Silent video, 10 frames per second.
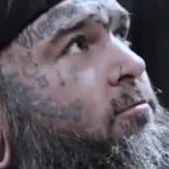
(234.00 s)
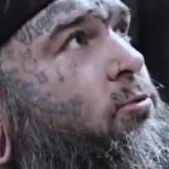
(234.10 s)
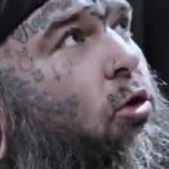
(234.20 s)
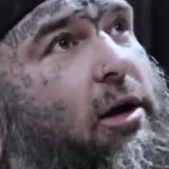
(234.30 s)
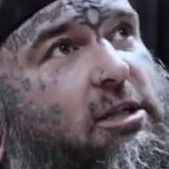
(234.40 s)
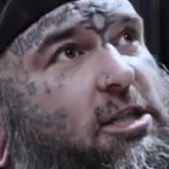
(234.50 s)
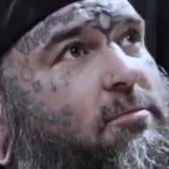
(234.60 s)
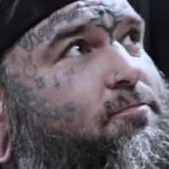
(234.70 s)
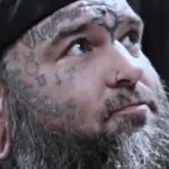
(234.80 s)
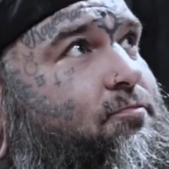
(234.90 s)
Or he said.
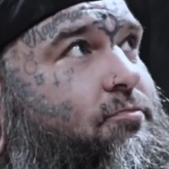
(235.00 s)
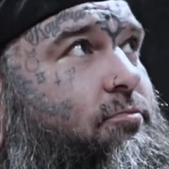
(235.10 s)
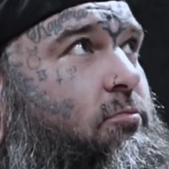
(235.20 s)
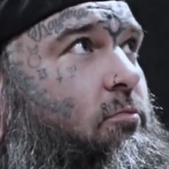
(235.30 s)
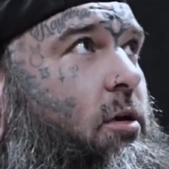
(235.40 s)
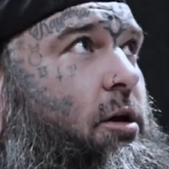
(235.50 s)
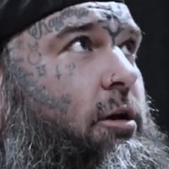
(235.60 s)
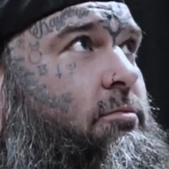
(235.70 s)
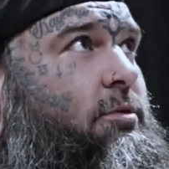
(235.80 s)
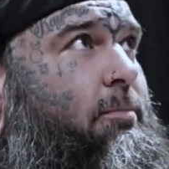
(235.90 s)
You
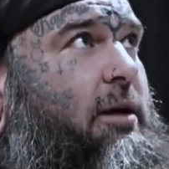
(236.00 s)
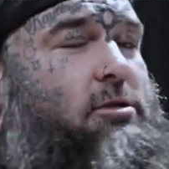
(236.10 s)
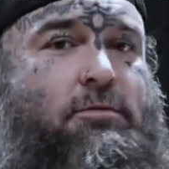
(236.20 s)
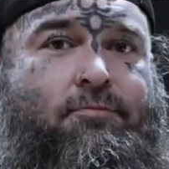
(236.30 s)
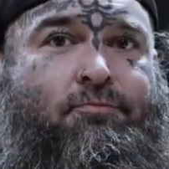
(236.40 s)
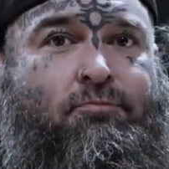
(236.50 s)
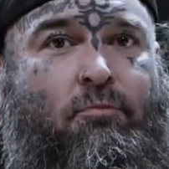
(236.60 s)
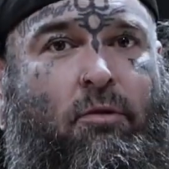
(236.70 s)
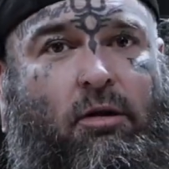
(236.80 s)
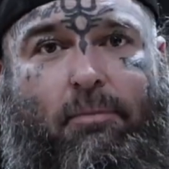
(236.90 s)
know, depends.
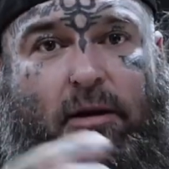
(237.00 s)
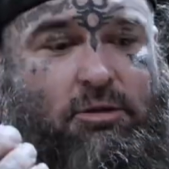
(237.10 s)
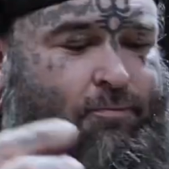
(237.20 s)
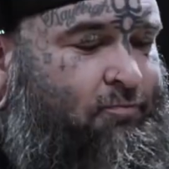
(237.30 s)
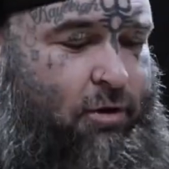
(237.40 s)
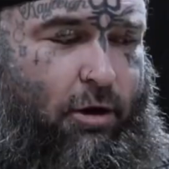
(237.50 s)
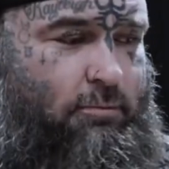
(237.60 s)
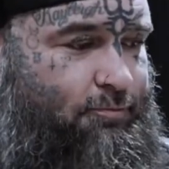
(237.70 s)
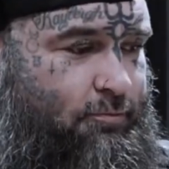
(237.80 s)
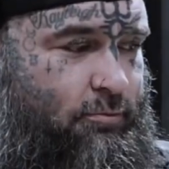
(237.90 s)
Depends, you know.
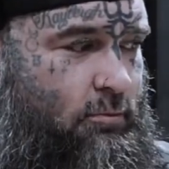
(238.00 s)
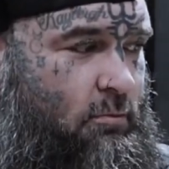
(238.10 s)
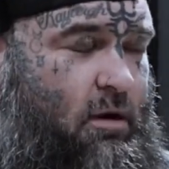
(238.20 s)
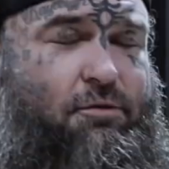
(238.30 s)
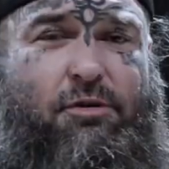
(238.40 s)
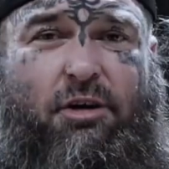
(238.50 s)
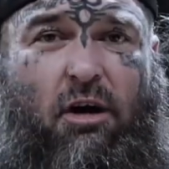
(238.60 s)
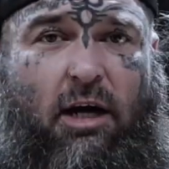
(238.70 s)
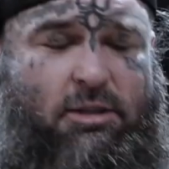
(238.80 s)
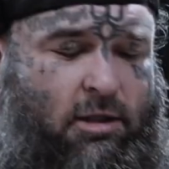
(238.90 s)
If you're into
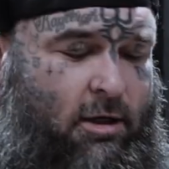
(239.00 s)
guys.